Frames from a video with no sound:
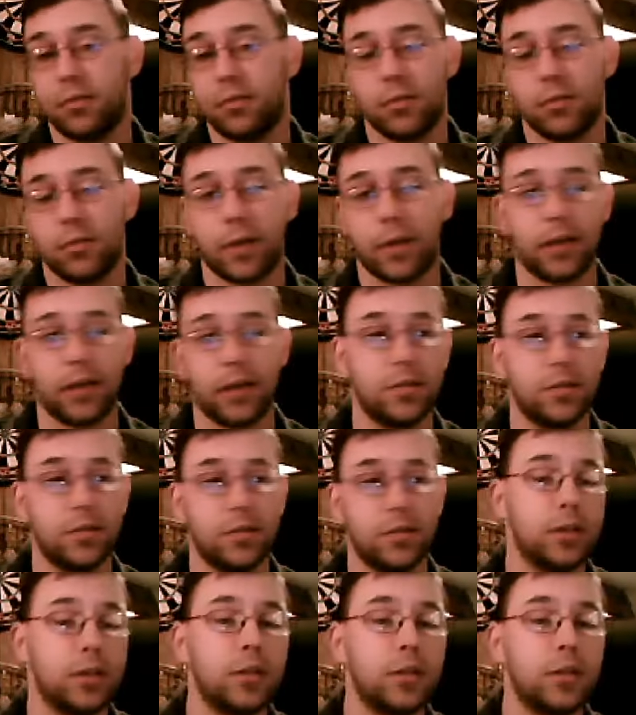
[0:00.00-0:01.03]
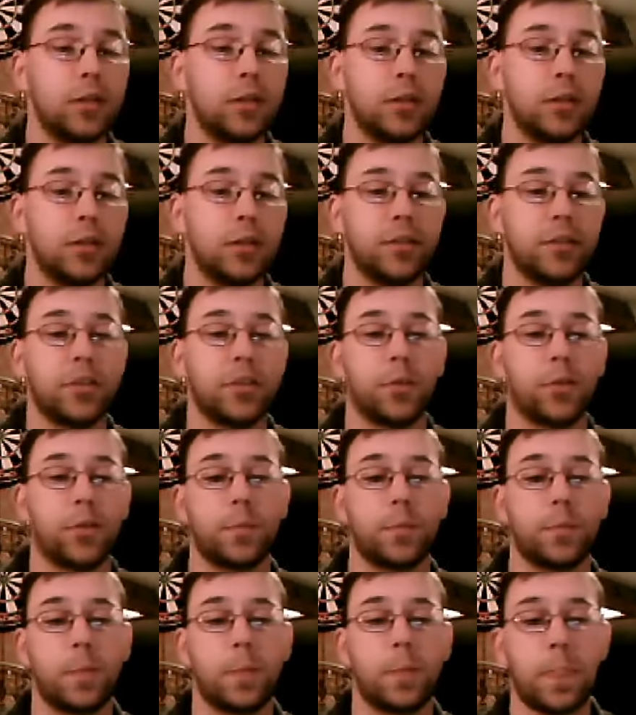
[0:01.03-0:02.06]
Okay, so,
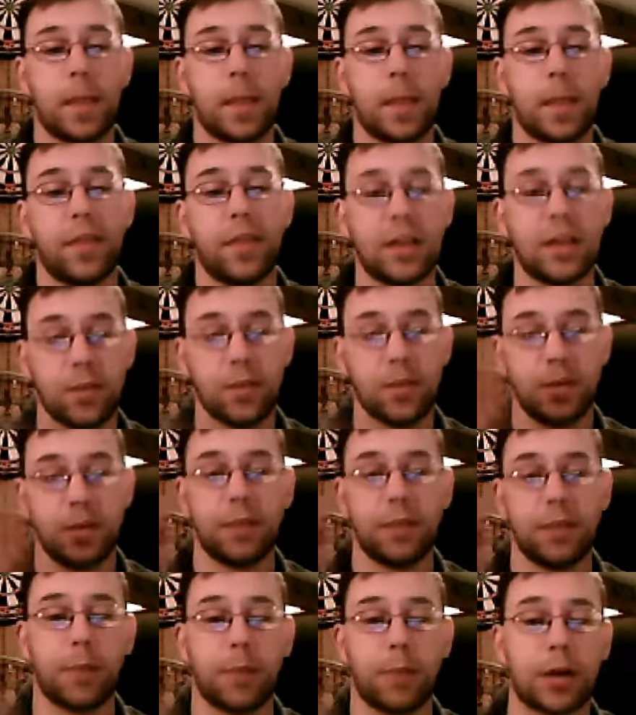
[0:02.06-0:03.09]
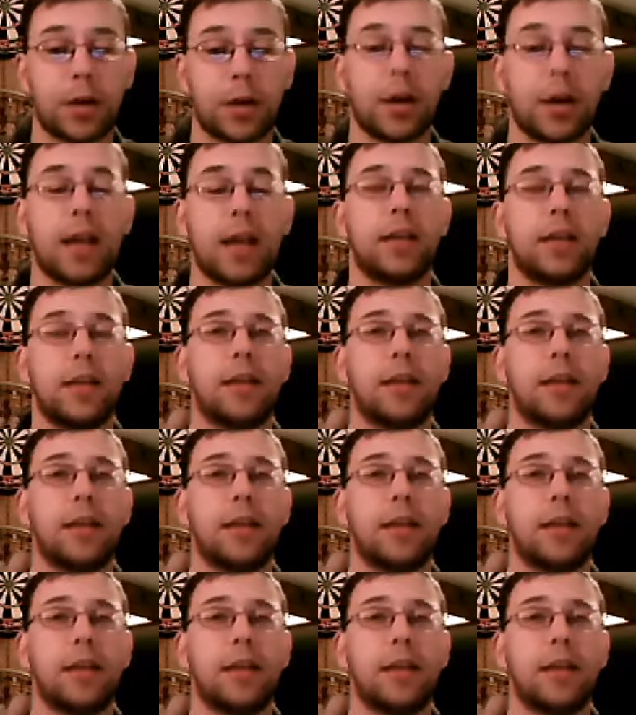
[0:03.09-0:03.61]
and then you would get better at it.